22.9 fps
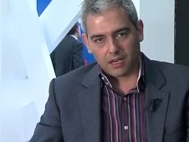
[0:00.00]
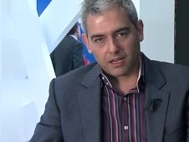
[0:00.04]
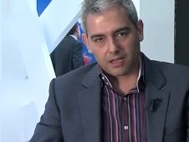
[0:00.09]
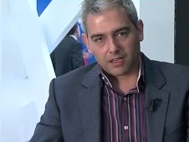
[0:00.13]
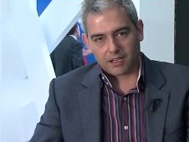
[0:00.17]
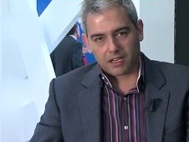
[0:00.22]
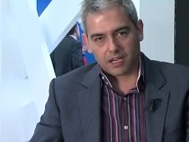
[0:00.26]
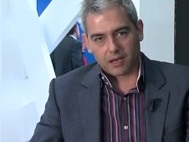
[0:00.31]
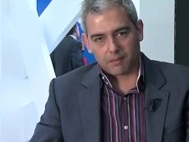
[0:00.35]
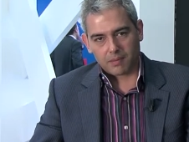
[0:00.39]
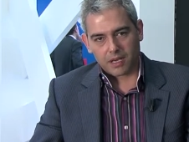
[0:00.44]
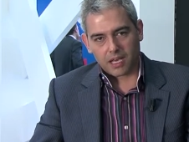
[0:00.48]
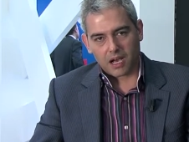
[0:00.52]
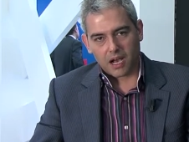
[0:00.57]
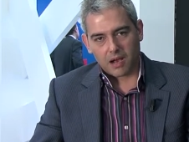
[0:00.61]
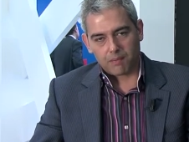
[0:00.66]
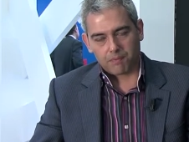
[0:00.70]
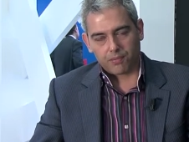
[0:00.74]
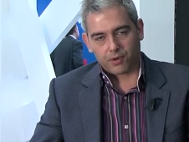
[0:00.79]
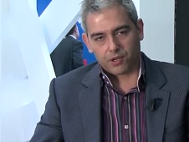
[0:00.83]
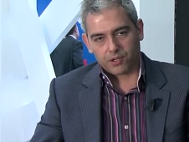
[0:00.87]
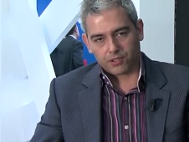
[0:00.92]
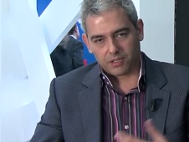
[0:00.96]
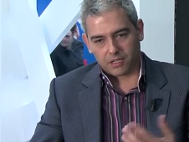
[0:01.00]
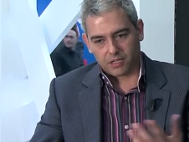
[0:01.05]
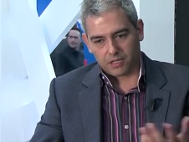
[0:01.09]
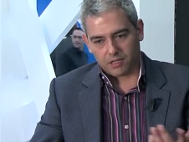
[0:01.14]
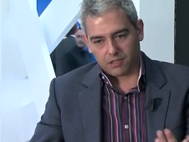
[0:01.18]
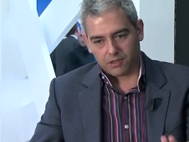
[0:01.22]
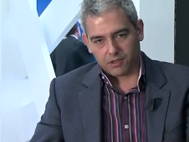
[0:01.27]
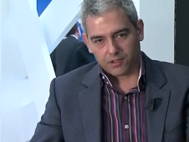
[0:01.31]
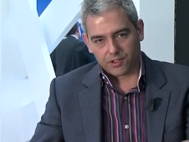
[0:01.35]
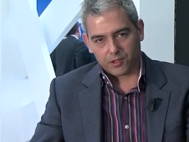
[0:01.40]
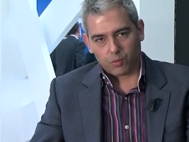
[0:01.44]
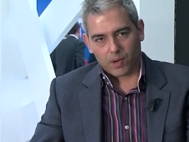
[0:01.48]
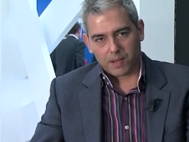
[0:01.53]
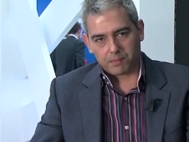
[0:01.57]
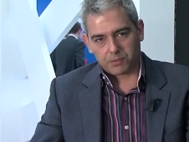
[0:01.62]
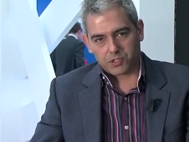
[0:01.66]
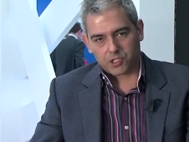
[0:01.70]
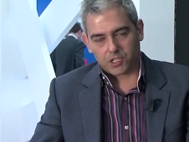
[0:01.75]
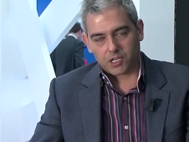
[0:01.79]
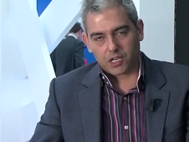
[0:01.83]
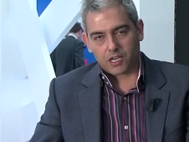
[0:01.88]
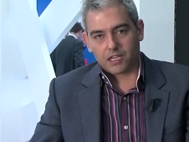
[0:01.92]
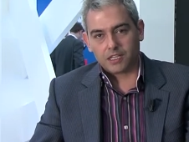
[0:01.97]
coming up on the
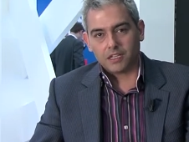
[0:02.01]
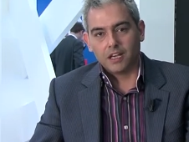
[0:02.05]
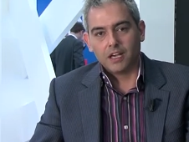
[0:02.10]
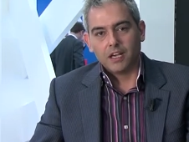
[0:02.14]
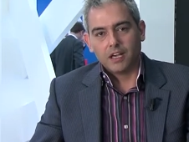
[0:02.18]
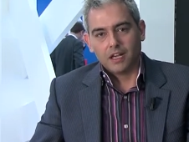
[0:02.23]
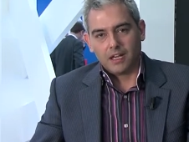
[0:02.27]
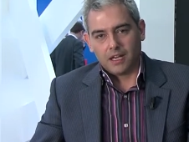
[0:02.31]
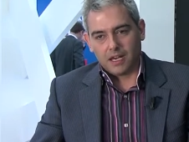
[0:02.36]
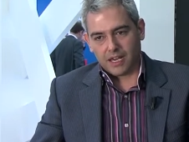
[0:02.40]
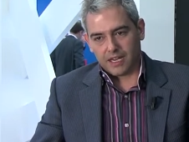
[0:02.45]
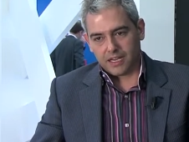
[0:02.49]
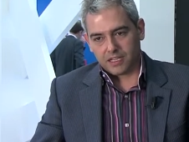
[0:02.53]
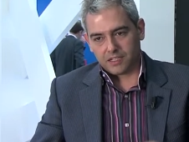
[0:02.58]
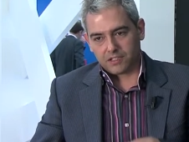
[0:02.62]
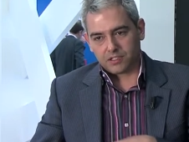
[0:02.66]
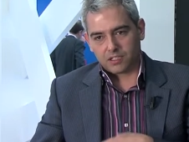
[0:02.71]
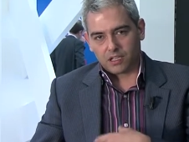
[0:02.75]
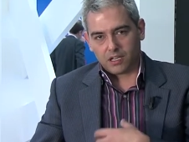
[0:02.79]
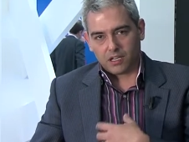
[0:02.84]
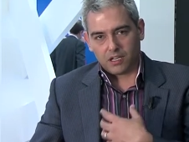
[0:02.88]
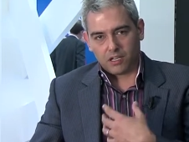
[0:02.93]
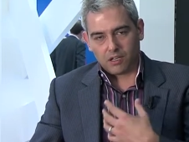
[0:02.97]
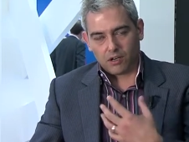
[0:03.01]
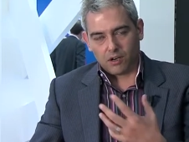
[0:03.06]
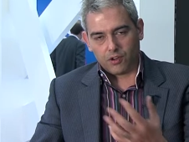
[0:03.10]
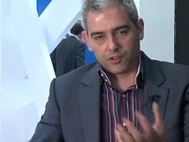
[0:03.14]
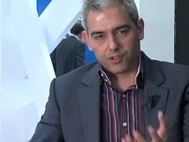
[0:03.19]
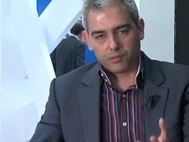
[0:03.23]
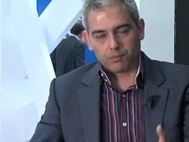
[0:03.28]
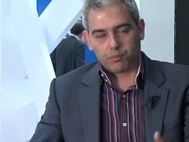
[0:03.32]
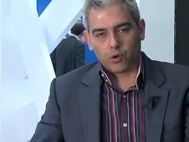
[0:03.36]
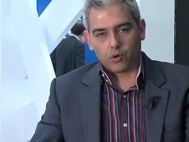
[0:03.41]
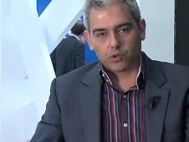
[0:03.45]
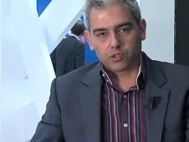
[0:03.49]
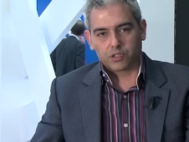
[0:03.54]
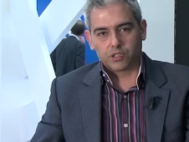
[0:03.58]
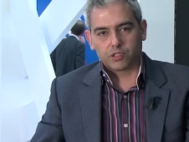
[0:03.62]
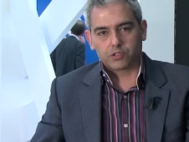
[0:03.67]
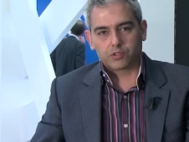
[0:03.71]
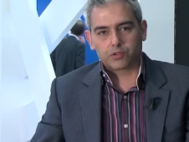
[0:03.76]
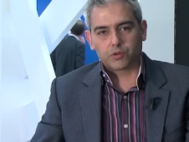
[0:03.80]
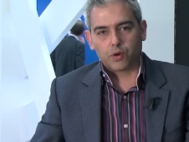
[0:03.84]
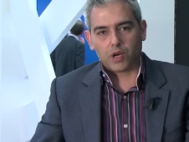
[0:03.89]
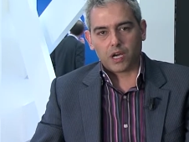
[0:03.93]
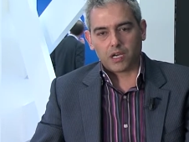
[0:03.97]
website and on the portal
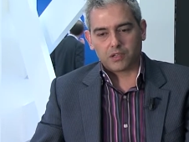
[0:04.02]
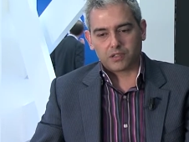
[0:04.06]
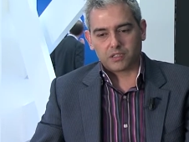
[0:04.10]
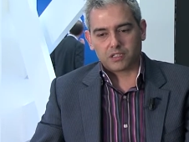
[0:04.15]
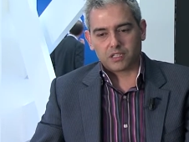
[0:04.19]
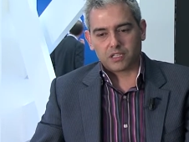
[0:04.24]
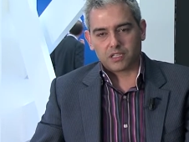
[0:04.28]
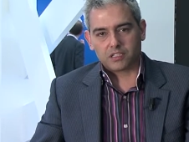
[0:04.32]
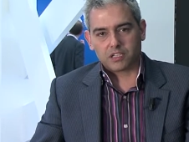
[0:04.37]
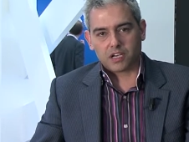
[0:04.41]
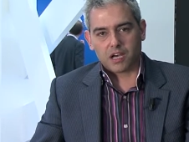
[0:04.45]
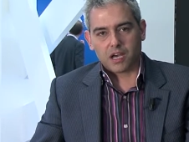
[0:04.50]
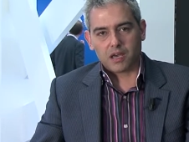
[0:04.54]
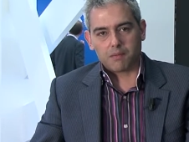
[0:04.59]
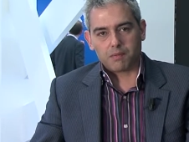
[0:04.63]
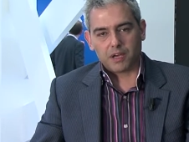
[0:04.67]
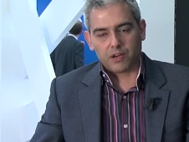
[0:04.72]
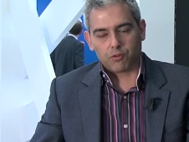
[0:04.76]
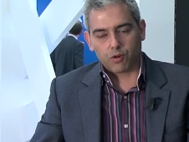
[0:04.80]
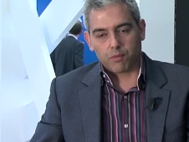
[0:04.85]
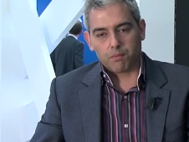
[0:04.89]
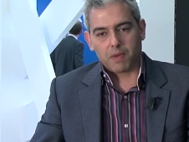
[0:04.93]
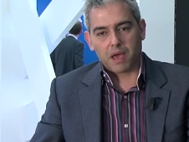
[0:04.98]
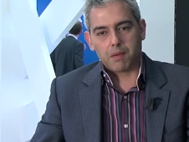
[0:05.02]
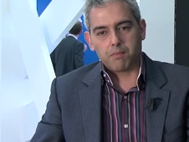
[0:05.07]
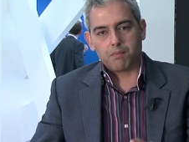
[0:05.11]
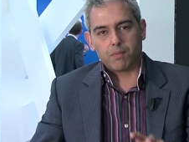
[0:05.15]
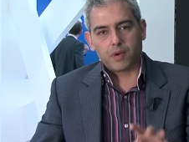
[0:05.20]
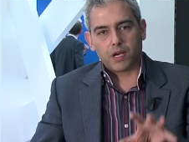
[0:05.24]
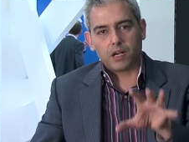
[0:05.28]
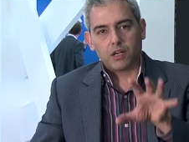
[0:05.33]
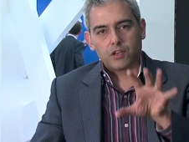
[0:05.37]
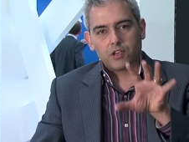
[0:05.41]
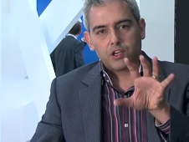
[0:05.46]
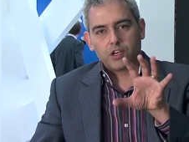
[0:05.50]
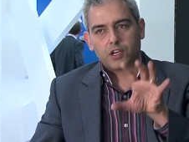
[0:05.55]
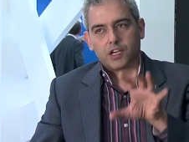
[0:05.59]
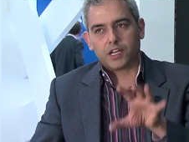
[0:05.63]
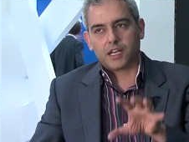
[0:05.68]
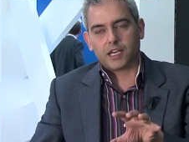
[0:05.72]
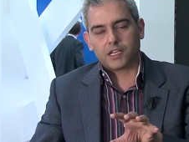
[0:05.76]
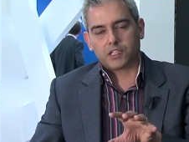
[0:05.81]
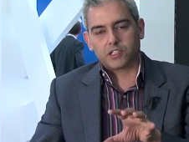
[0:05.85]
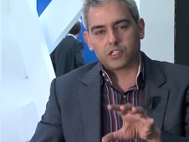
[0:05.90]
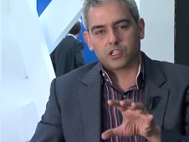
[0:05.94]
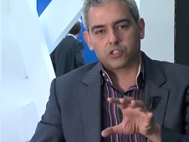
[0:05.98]
throughout the time. And remember, you can
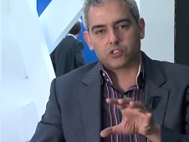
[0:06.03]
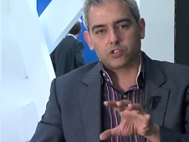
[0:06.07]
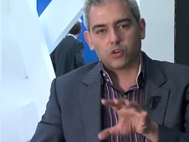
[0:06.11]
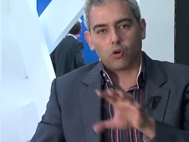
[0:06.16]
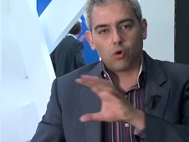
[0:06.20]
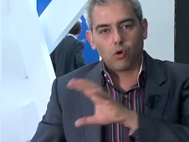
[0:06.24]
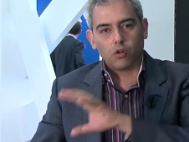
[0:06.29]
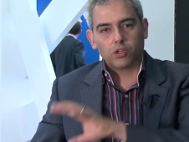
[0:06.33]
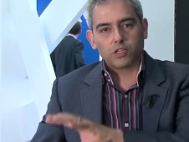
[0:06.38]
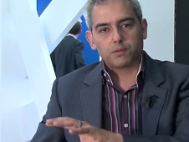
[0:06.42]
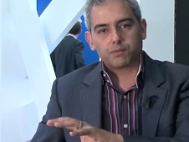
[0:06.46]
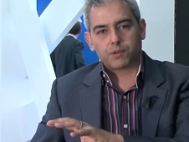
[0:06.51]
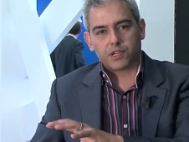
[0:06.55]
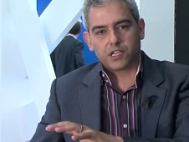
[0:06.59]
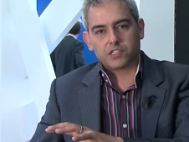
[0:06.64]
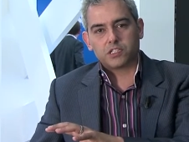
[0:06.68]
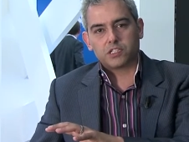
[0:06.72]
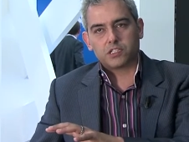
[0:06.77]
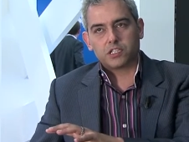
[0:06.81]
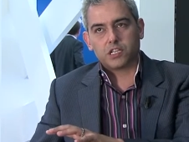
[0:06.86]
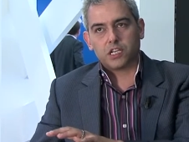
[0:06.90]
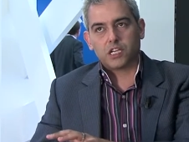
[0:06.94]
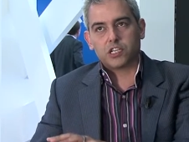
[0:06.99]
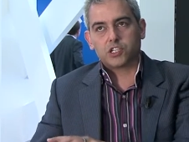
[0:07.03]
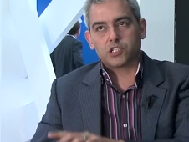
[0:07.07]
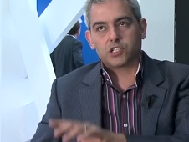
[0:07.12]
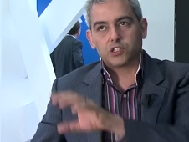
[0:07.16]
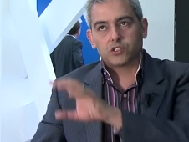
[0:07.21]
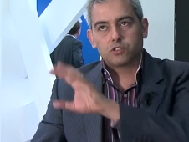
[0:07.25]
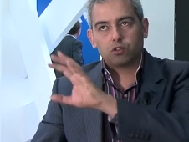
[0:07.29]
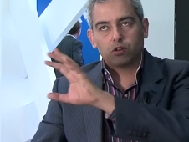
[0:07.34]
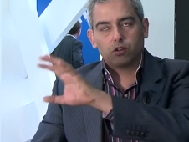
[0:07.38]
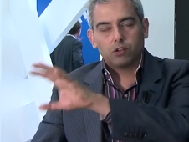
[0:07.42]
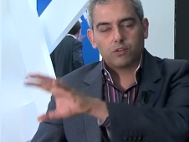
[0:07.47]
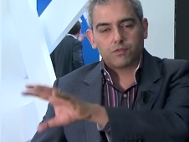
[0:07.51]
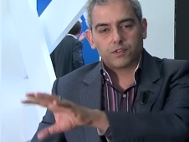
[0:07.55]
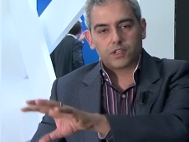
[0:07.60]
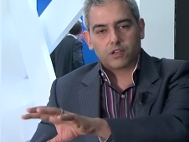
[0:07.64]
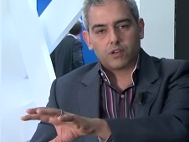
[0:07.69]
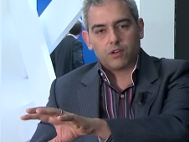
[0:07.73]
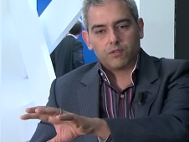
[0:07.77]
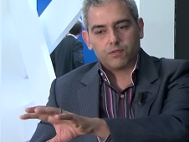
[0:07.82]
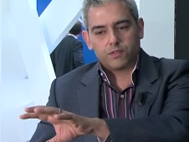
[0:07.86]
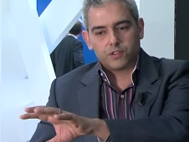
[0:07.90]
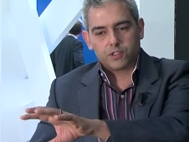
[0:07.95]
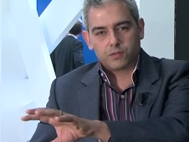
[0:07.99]
access all the presentations, all of the
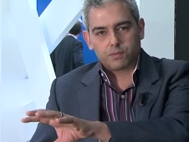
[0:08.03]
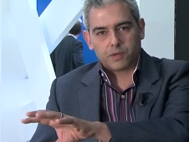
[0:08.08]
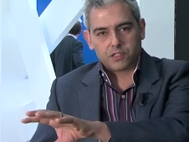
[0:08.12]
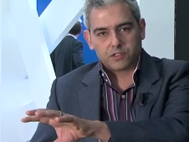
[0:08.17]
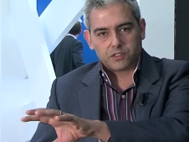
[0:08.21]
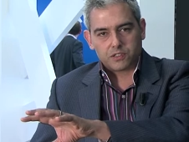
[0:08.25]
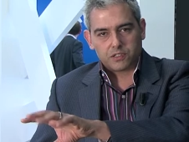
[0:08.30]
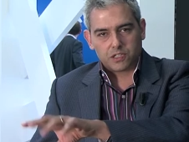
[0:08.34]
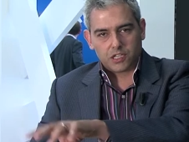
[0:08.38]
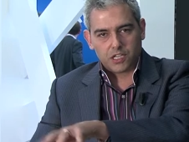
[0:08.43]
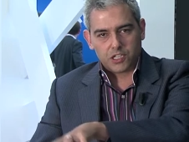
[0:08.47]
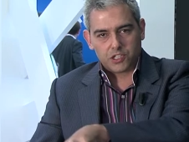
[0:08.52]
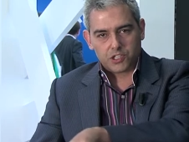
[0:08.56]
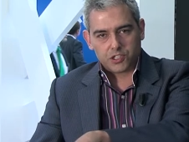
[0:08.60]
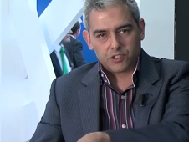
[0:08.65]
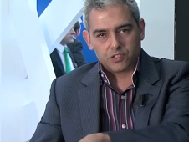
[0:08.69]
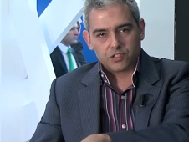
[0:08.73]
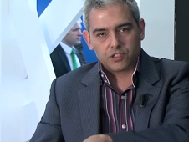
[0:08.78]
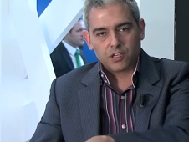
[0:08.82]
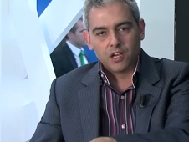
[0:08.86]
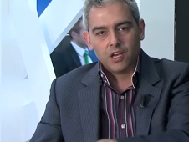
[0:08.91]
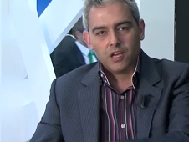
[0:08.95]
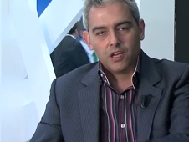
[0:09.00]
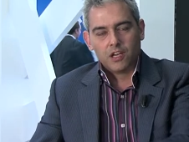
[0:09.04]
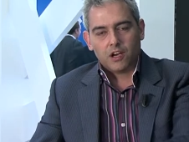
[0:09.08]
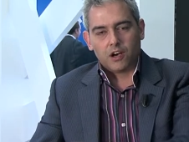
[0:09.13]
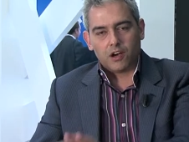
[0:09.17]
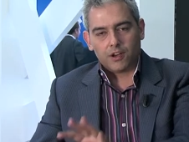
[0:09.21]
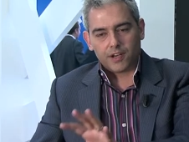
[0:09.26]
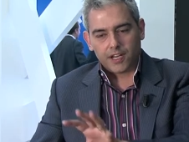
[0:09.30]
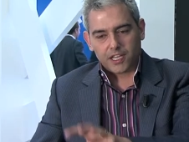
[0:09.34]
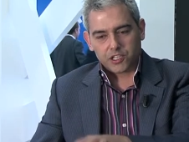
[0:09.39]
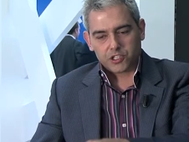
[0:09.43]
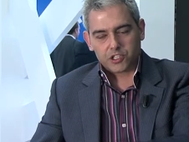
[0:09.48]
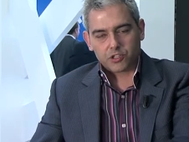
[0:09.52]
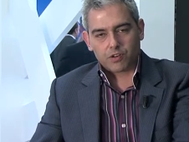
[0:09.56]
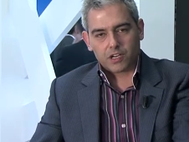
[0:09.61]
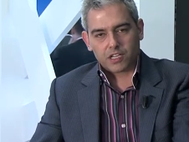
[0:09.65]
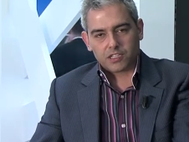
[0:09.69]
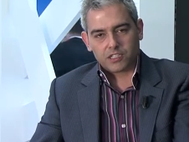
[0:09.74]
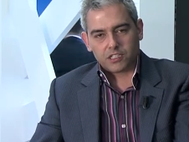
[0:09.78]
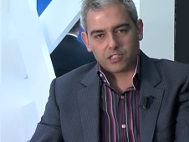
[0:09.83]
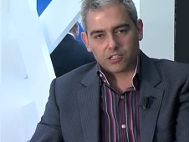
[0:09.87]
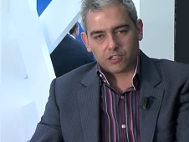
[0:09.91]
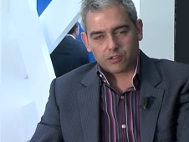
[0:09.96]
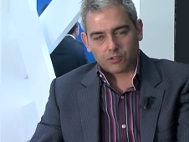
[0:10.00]
conference presentations on
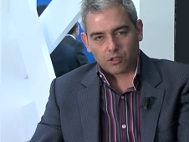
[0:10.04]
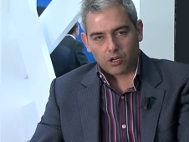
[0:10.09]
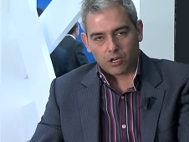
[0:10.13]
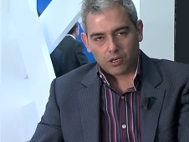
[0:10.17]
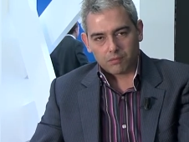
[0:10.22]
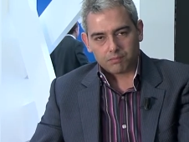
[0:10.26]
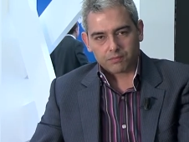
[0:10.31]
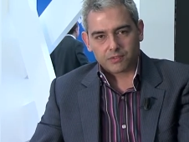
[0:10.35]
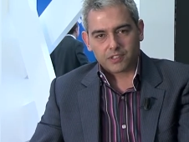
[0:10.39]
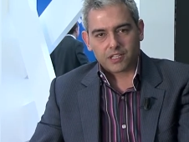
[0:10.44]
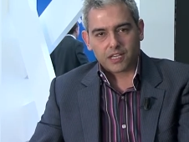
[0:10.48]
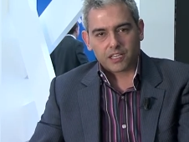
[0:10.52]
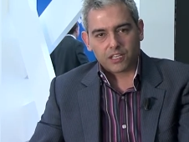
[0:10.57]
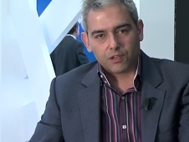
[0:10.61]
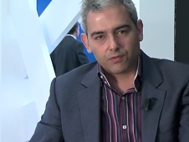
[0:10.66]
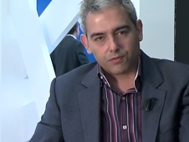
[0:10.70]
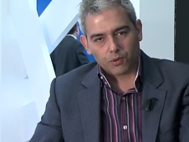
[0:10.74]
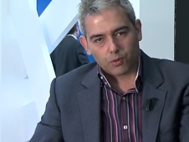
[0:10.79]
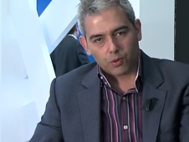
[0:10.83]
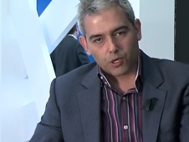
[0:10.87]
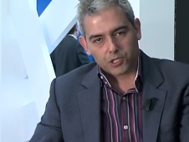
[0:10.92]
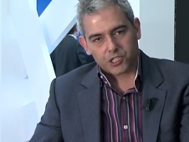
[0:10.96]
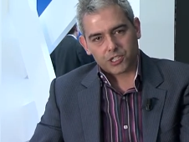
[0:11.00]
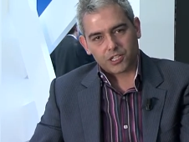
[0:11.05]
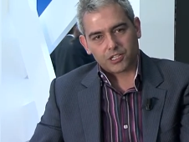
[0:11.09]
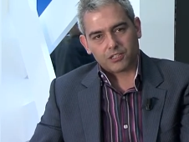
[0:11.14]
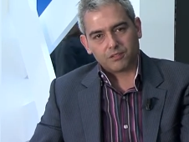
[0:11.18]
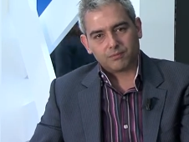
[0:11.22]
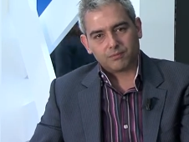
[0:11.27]
Engerati.com. Thank you for watching.